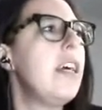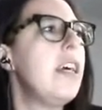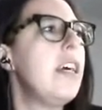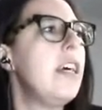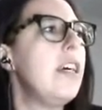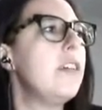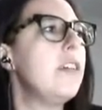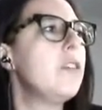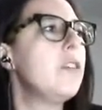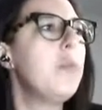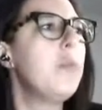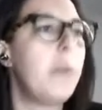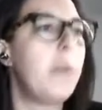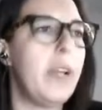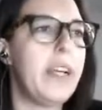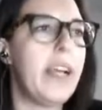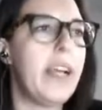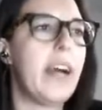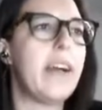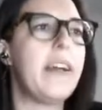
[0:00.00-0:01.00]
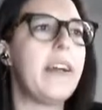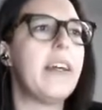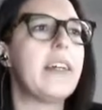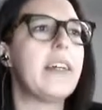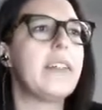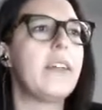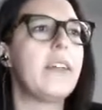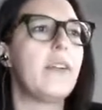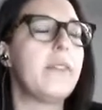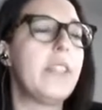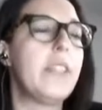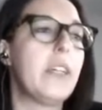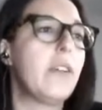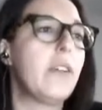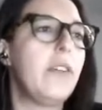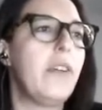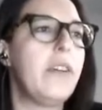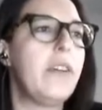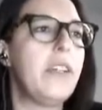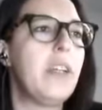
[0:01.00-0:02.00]
supply areas of
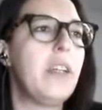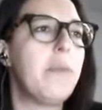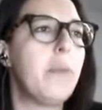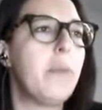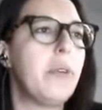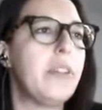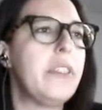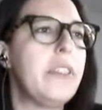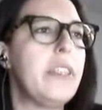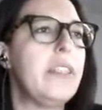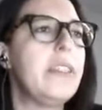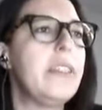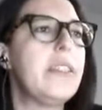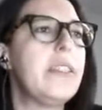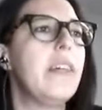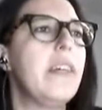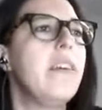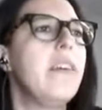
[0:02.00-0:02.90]
secondary deposits